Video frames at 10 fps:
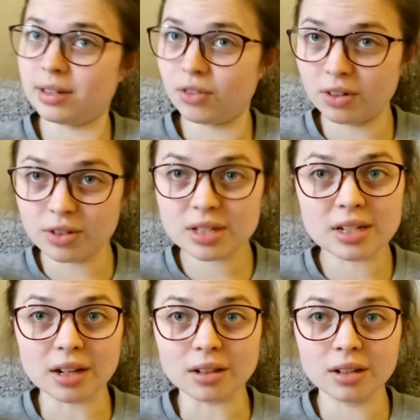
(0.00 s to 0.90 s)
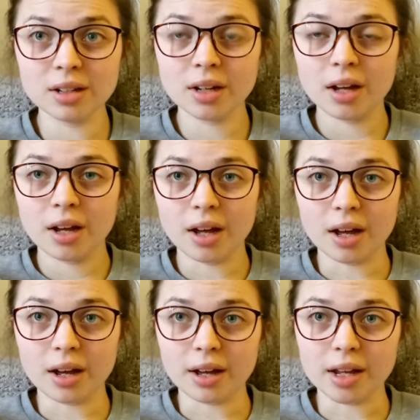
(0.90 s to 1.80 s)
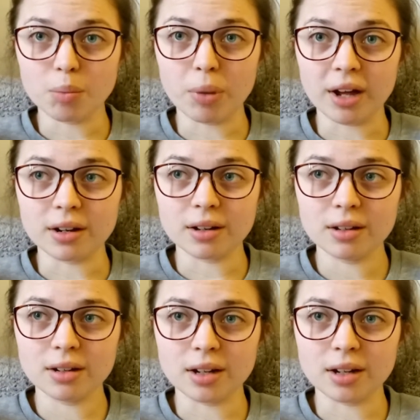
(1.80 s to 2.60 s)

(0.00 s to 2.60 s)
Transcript: even if it's still in a bun.